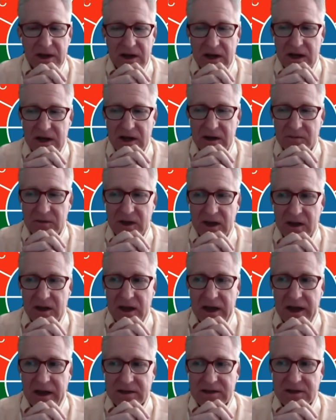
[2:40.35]

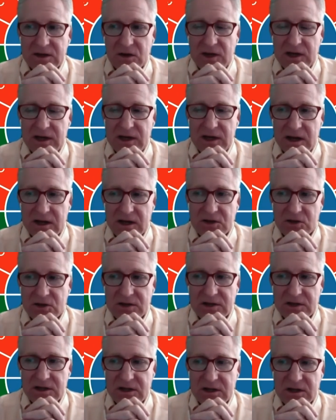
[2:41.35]
And so he got
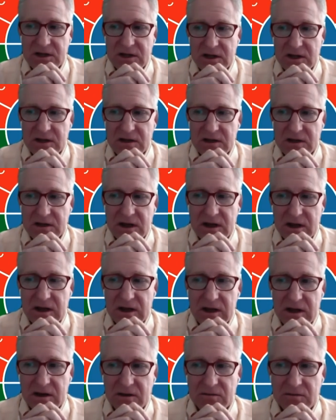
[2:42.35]
interested in
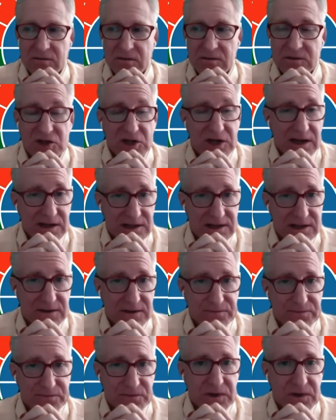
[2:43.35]
chess.